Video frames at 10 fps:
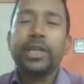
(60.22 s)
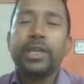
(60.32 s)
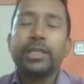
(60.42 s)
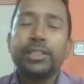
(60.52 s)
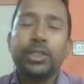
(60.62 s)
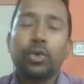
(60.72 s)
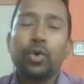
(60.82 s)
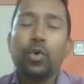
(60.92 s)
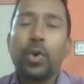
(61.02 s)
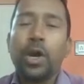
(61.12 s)
like 0,
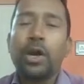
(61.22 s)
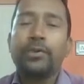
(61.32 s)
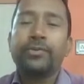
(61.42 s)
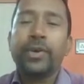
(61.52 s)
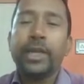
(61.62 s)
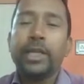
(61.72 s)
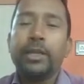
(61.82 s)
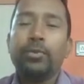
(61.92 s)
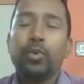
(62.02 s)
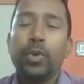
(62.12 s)
1,
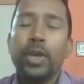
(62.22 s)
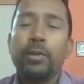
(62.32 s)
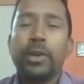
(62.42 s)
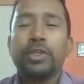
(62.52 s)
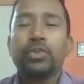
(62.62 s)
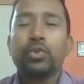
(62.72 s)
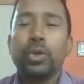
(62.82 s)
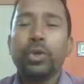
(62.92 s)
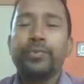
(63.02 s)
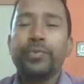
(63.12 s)
5, 12, and so
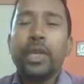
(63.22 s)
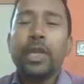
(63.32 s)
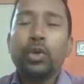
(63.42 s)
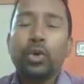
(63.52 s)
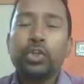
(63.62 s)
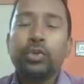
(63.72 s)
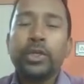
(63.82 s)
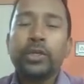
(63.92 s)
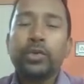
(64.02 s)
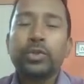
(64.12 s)
on. It also
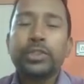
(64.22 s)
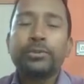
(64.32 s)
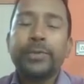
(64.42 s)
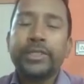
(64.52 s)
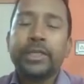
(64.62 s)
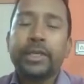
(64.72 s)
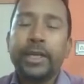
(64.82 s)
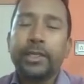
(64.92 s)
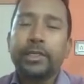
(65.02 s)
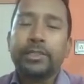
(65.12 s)
includes some special
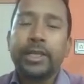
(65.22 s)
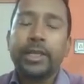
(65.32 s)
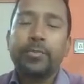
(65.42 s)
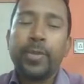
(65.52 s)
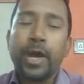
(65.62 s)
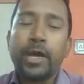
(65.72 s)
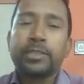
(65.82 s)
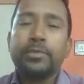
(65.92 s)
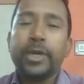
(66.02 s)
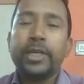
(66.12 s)
characters like
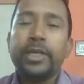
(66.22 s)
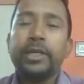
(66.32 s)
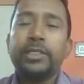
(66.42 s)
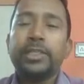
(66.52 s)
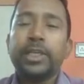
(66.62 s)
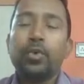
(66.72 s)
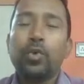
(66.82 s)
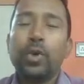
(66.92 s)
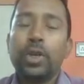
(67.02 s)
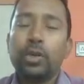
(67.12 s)
plus, minus,
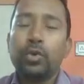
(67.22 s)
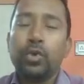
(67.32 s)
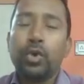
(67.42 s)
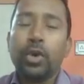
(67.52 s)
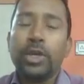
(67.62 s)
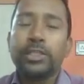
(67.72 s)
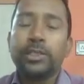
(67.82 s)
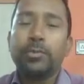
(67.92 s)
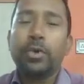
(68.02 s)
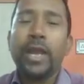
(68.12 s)
equal to, dollar
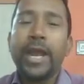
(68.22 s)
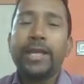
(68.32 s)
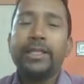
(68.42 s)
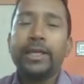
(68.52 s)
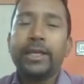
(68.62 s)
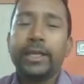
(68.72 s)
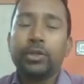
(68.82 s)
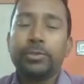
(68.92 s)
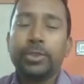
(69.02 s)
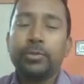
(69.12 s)
symbol, at the rate
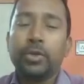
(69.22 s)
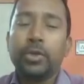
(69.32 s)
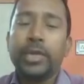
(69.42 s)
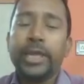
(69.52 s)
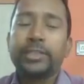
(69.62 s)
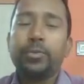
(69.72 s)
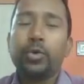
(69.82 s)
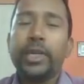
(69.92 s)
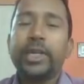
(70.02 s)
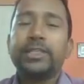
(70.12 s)
of symbol,
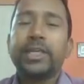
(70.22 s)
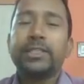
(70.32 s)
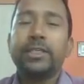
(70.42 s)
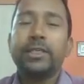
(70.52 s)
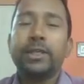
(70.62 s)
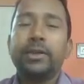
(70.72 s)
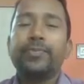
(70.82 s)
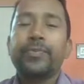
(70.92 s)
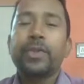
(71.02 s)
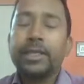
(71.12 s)
exponents, etc.
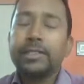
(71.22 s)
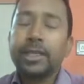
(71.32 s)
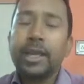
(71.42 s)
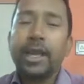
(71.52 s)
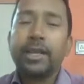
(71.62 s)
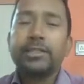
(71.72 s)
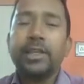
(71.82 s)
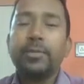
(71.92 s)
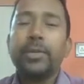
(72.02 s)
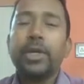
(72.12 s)
Excel aligns
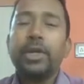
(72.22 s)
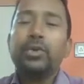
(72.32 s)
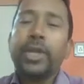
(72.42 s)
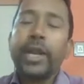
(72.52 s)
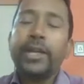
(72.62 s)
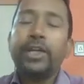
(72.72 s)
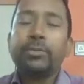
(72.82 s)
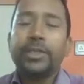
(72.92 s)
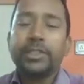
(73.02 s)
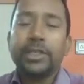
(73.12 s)
number to the right
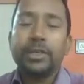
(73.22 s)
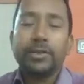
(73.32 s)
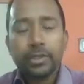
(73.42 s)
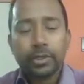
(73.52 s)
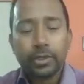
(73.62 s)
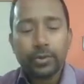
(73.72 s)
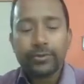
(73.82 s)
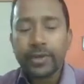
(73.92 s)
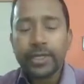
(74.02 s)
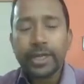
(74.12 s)
of the cell. Now
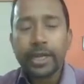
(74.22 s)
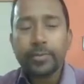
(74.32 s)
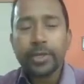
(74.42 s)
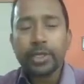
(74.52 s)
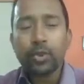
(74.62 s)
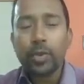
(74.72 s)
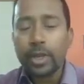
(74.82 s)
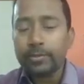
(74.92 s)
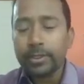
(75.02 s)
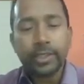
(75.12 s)
if I type here
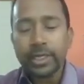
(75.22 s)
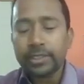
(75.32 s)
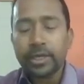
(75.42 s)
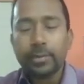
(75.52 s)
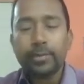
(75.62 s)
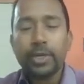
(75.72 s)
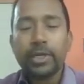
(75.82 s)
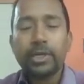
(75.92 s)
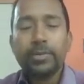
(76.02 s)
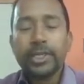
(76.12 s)
12, that is number,
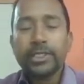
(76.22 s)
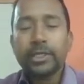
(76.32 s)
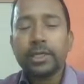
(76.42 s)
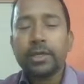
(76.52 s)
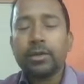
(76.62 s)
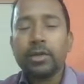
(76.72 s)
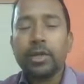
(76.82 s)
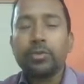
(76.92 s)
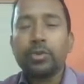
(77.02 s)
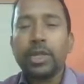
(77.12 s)
press enter, it will
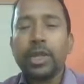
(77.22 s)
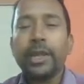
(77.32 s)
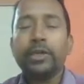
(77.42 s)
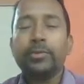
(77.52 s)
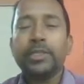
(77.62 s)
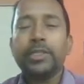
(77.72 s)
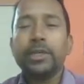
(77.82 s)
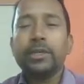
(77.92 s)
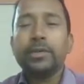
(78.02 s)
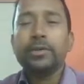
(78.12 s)
come to the right of the
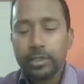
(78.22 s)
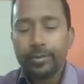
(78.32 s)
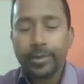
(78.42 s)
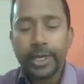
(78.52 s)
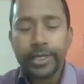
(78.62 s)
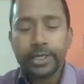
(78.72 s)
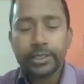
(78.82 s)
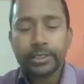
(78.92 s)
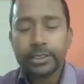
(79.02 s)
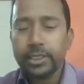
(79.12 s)
cell. Then
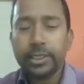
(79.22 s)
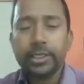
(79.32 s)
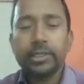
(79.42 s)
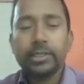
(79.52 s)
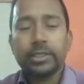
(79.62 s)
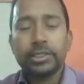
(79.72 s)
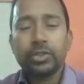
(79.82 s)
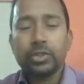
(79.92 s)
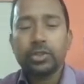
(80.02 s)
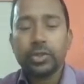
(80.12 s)
minus 3, this is
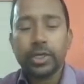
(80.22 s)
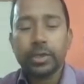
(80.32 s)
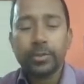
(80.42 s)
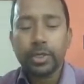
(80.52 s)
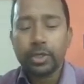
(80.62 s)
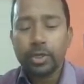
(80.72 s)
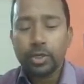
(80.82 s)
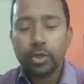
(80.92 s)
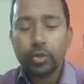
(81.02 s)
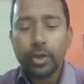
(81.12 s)
also a number.
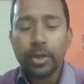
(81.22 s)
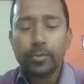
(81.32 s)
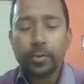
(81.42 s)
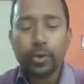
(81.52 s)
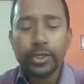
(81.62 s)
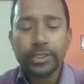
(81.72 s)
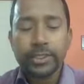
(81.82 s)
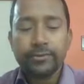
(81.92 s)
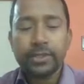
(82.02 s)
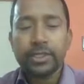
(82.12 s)

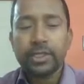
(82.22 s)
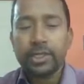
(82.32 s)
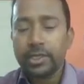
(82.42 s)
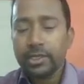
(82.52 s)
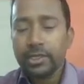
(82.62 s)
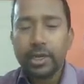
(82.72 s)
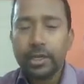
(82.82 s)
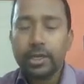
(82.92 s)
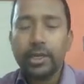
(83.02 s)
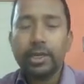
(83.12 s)
12.73, a
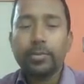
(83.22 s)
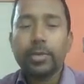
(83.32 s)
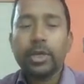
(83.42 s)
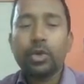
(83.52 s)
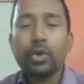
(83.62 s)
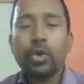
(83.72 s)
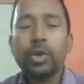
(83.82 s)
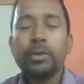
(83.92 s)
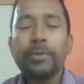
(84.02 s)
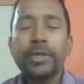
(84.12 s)
real number,
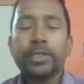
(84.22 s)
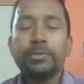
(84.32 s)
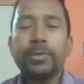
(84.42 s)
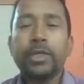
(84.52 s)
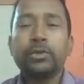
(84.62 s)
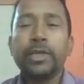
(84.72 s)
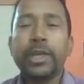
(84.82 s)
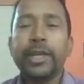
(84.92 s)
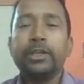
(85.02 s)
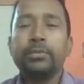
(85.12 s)
all will be displayed to the
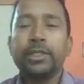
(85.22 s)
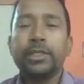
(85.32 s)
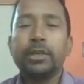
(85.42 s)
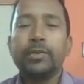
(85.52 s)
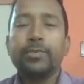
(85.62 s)
right of the cell.